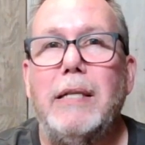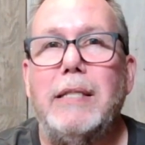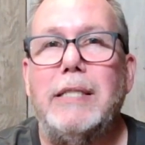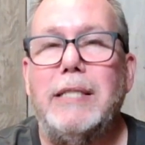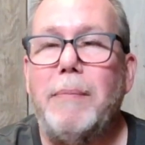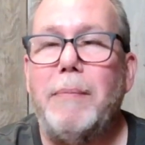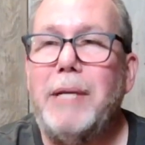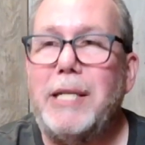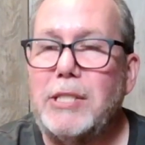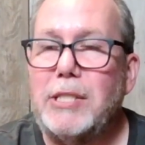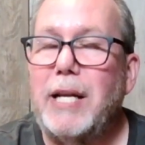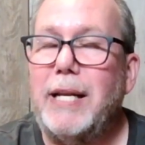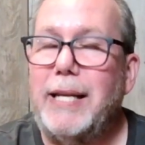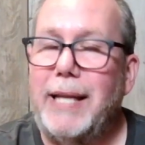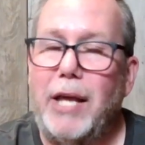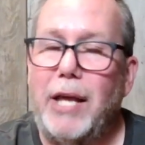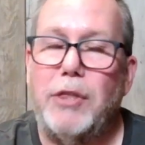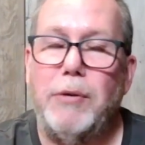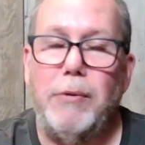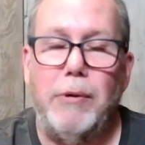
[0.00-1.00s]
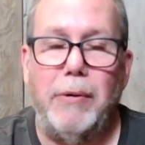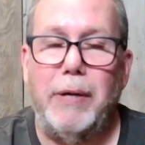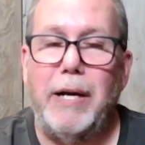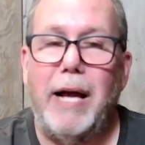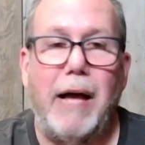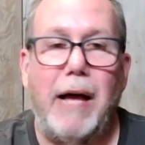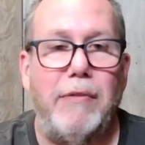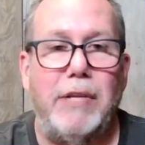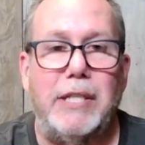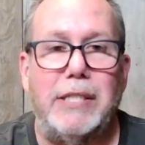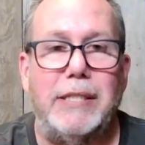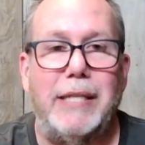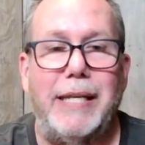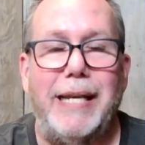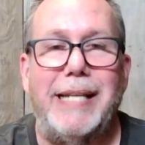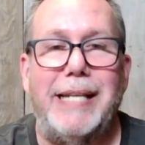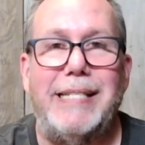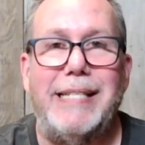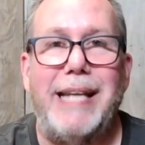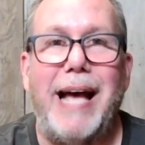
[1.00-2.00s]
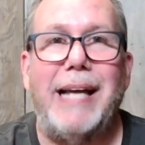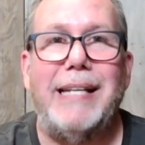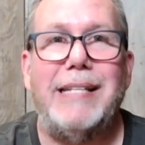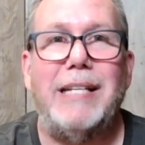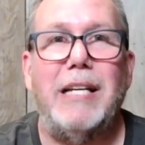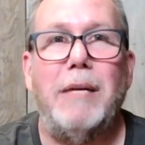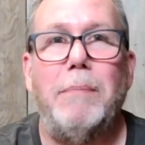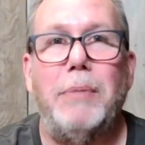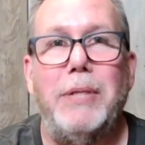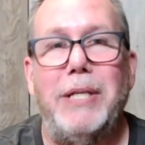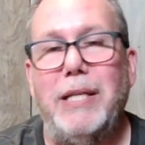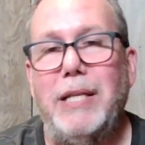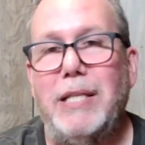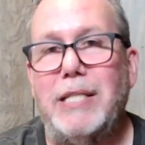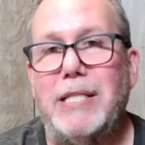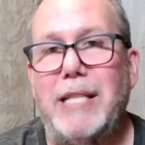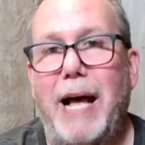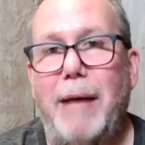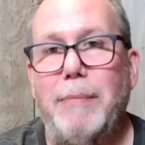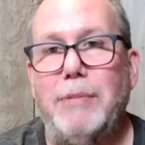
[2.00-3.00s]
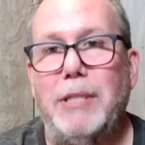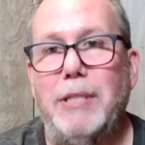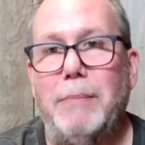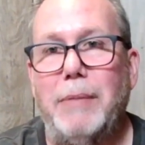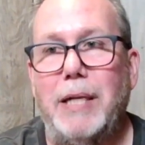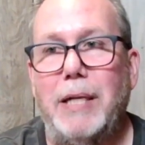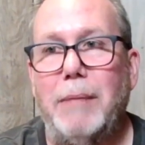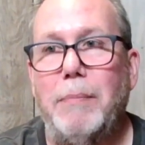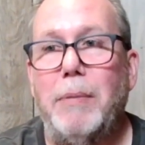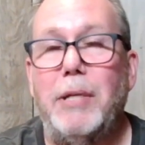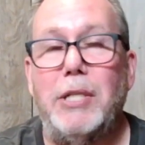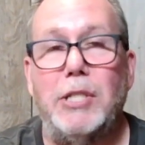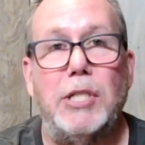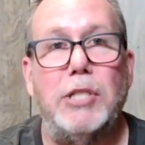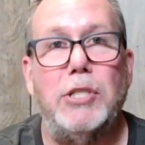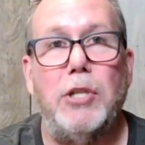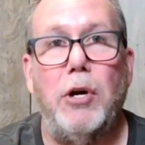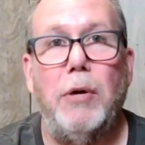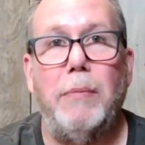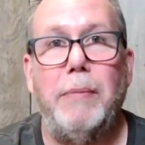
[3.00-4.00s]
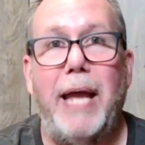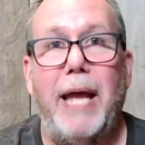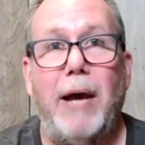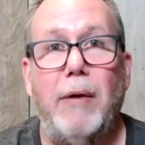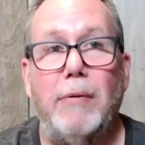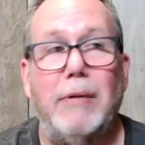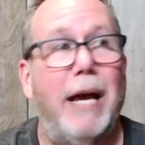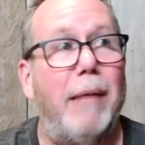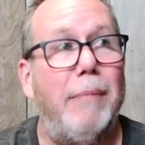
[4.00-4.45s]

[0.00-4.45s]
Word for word: somebody's going to get through it. Obviously, it's not to completely stop somebody, but it's to slow them down.